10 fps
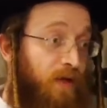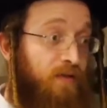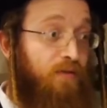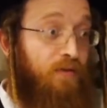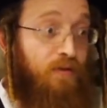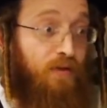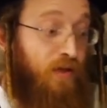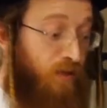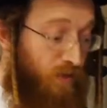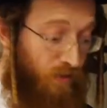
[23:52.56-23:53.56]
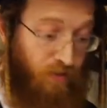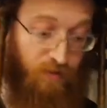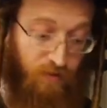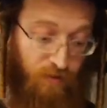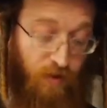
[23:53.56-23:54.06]
right,
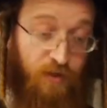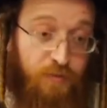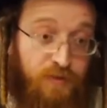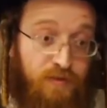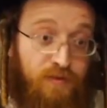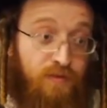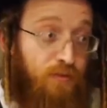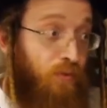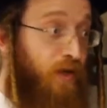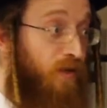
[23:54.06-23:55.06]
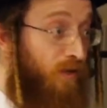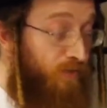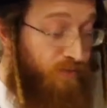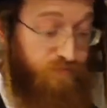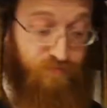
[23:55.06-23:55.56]
the husband's way
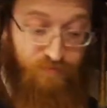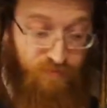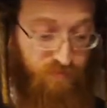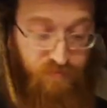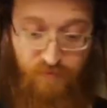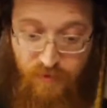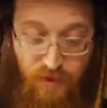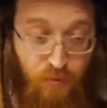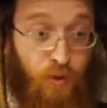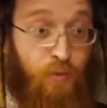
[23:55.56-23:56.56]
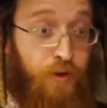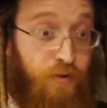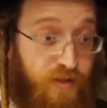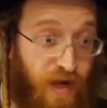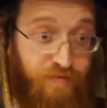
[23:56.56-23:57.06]
of
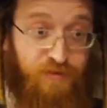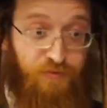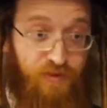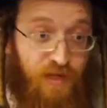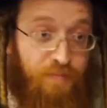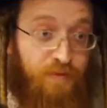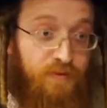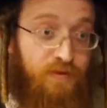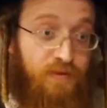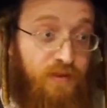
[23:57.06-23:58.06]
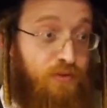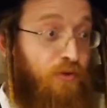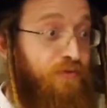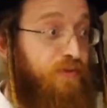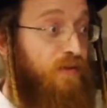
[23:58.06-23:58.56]
where he davens, for example. You'll see this
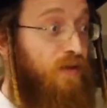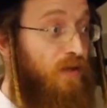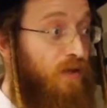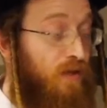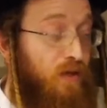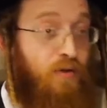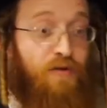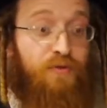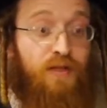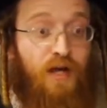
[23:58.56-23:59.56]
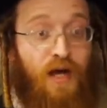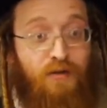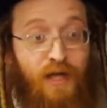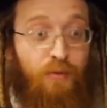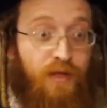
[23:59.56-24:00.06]
often. A wife will tell her, I
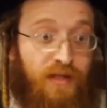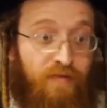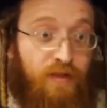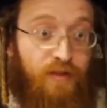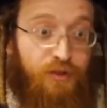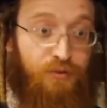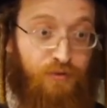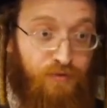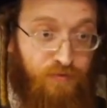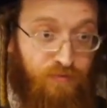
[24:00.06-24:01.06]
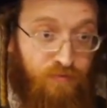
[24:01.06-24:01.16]
don't like when you daven in this shul.